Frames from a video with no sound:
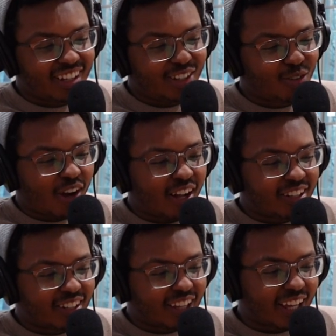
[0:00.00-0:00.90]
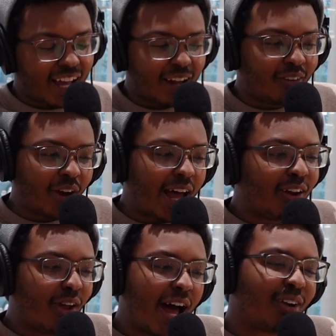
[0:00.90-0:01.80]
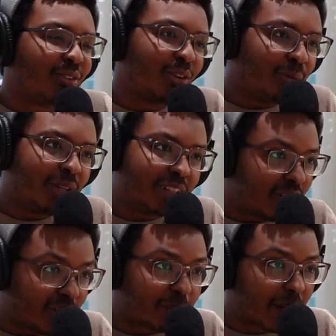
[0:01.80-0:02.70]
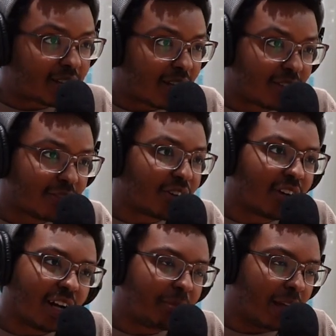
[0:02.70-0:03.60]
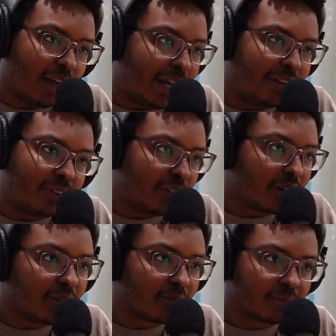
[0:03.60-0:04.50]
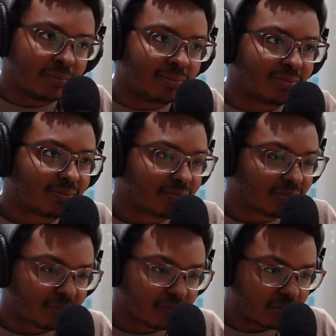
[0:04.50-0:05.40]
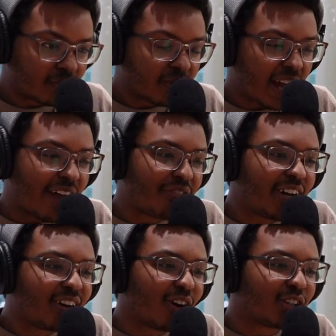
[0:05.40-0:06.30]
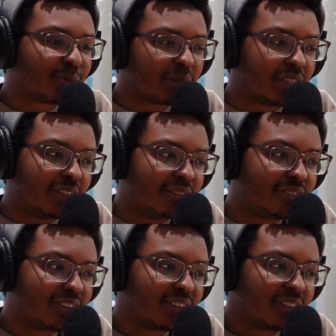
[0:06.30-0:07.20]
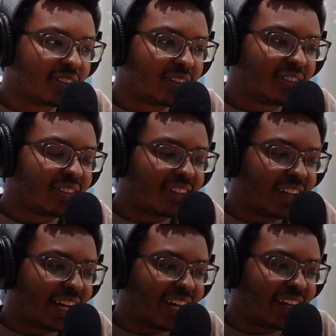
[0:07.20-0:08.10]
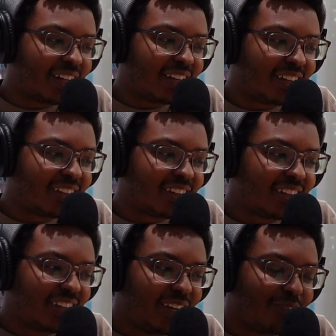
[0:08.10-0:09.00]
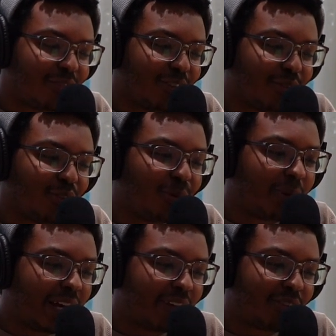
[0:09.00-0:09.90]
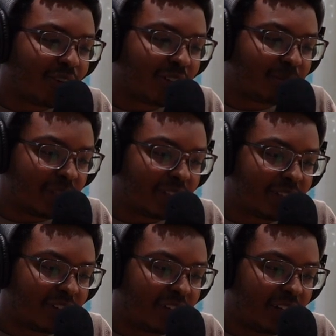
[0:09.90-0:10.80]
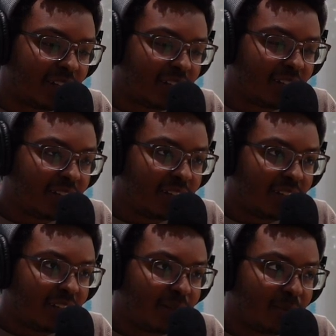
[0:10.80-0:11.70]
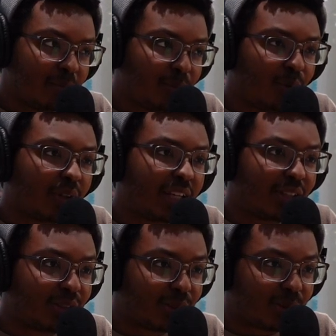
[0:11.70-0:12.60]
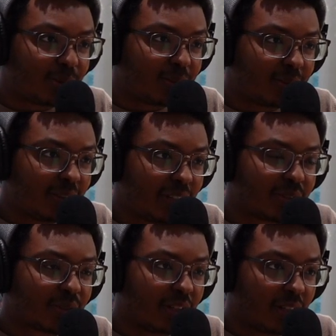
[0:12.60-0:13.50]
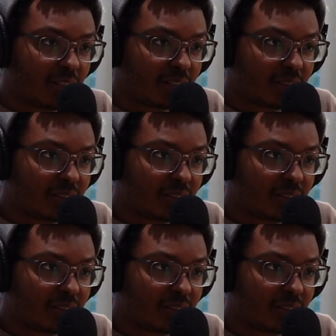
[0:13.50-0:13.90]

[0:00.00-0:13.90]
Iran did, like, I don't know the military capacities of Iran. I don't know. I find it hard to believe that if the full might of Iran's military pulled into Israel,